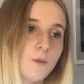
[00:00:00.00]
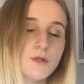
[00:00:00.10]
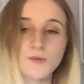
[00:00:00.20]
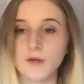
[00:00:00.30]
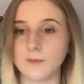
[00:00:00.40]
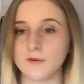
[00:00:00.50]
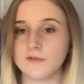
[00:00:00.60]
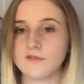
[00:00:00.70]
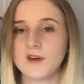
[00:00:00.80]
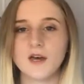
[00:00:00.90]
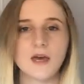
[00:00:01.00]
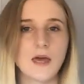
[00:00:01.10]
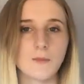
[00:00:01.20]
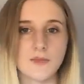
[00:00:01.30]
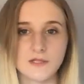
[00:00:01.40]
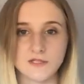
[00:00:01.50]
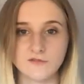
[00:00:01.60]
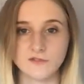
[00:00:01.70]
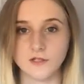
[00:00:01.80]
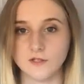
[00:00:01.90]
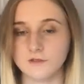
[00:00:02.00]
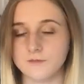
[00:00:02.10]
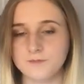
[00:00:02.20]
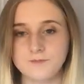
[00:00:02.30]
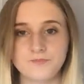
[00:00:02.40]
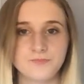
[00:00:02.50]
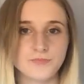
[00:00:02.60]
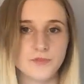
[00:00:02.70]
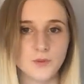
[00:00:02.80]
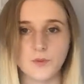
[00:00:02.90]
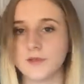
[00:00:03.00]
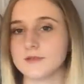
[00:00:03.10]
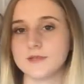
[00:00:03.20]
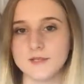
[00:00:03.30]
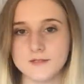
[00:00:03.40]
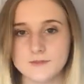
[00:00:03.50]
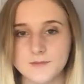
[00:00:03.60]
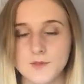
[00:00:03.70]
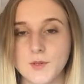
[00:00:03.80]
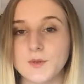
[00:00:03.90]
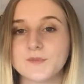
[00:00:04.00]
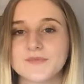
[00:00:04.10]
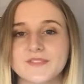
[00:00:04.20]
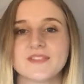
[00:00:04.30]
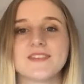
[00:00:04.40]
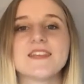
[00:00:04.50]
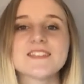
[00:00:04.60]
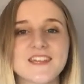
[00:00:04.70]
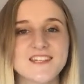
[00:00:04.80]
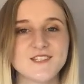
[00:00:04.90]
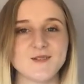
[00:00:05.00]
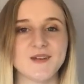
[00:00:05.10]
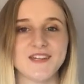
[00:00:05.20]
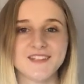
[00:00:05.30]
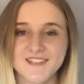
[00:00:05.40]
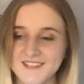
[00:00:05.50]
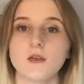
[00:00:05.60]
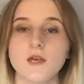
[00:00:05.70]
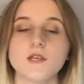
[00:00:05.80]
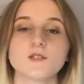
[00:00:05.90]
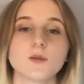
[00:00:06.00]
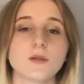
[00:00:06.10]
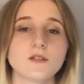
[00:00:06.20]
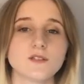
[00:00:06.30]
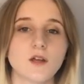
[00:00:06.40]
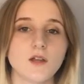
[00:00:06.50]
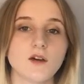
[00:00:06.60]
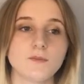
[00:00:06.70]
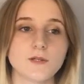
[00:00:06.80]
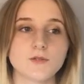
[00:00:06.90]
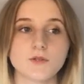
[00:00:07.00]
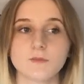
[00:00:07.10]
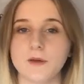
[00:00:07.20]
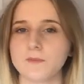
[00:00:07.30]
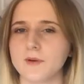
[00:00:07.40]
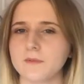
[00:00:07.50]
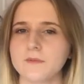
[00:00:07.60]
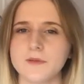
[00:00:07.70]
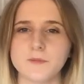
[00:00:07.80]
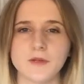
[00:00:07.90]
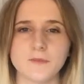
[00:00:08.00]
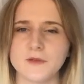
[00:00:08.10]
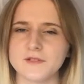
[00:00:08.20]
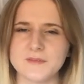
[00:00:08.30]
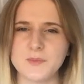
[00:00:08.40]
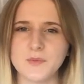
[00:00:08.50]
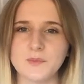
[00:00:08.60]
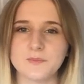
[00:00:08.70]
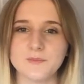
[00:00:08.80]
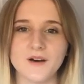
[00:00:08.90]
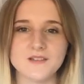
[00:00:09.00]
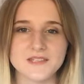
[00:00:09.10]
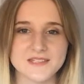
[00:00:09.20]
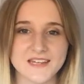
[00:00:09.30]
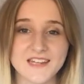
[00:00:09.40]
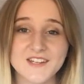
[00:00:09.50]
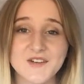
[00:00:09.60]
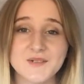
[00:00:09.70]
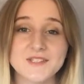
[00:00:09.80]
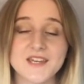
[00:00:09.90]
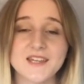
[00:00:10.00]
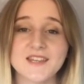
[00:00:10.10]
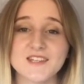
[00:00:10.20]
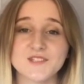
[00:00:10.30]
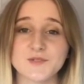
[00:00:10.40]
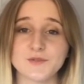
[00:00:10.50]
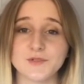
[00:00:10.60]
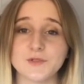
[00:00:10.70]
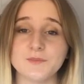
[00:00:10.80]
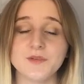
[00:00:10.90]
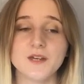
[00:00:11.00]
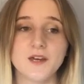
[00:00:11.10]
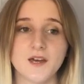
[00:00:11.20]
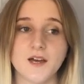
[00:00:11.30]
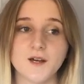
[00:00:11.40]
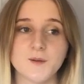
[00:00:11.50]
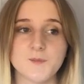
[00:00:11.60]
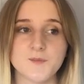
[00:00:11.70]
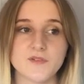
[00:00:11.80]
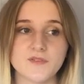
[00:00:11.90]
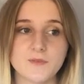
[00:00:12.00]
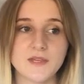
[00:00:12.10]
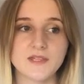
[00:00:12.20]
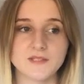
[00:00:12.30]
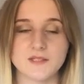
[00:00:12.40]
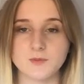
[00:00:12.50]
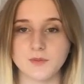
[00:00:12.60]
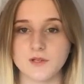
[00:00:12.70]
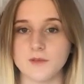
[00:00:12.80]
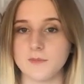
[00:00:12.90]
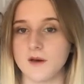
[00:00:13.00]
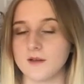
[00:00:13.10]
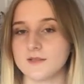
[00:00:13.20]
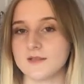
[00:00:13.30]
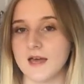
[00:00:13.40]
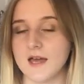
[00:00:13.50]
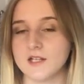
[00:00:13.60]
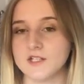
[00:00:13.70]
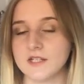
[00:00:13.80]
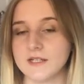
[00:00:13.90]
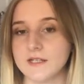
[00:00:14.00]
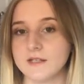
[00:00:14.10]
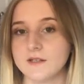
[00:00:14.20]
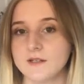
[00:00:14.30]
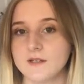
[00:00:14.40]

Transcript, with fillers: which one I prefer, how are they different, all those things. So let's get into it. So I'm going to start off by talking about probably one of the most important parts of staying in a hotel and that's your room. Um, but for me this is one of the parts that actually,